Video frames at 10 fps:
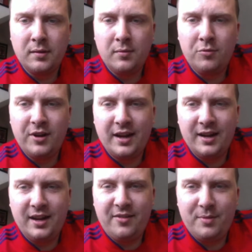Bring out the
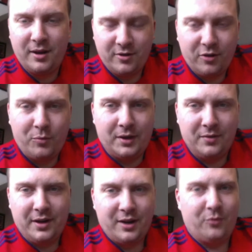leaf blower. They've got one. They've
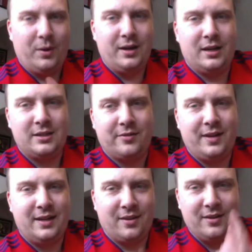only got one. That's the thing.
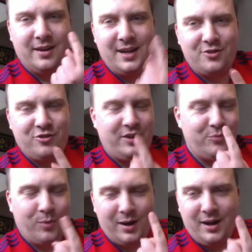They've got literally
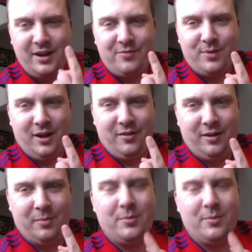one leaf blower.